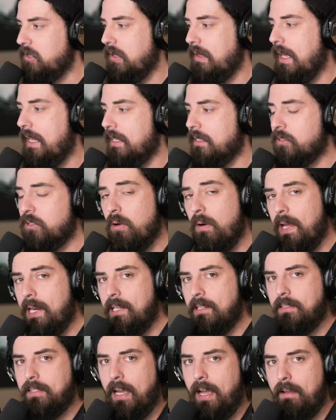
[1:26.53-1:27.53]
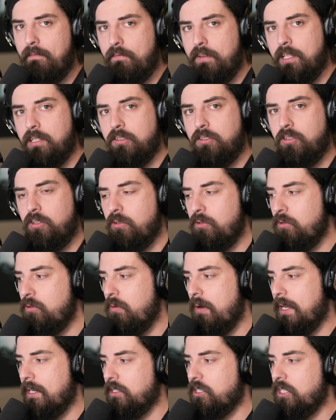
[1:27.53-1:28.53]
So yeah, let's go ahead and dive
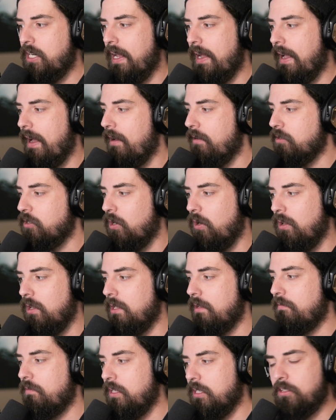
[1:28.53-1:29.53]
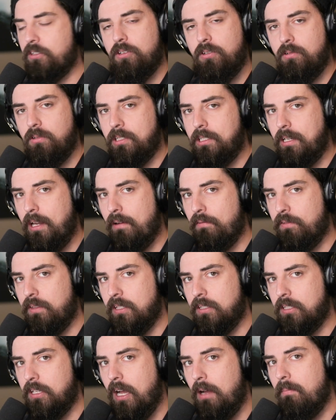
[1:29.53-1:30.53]
into and check out all of this new stuff
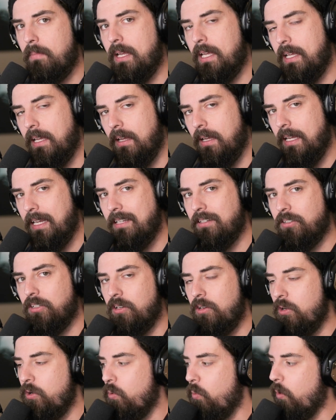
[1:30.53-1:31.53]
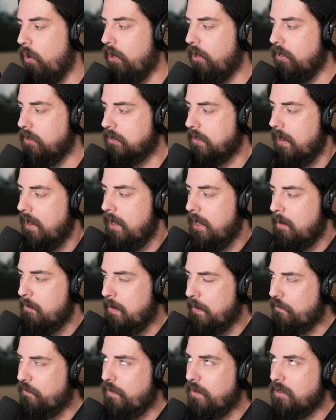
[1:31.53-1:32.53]
that's coming into New World.
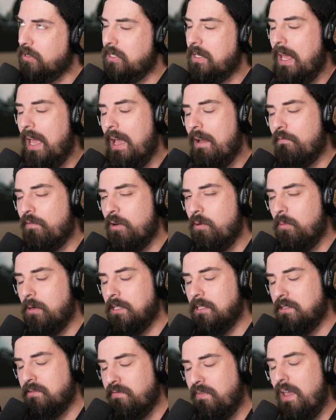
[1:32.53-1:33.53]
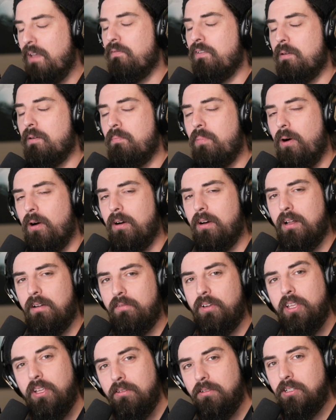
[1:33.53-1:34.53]
But first, everyone favorite part of
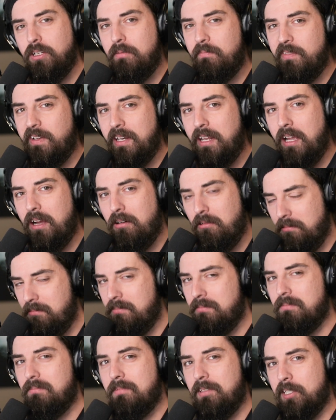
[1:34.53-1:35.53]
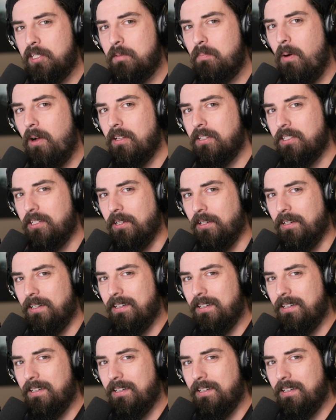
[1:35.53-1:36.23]
a YouTube video the sponsor.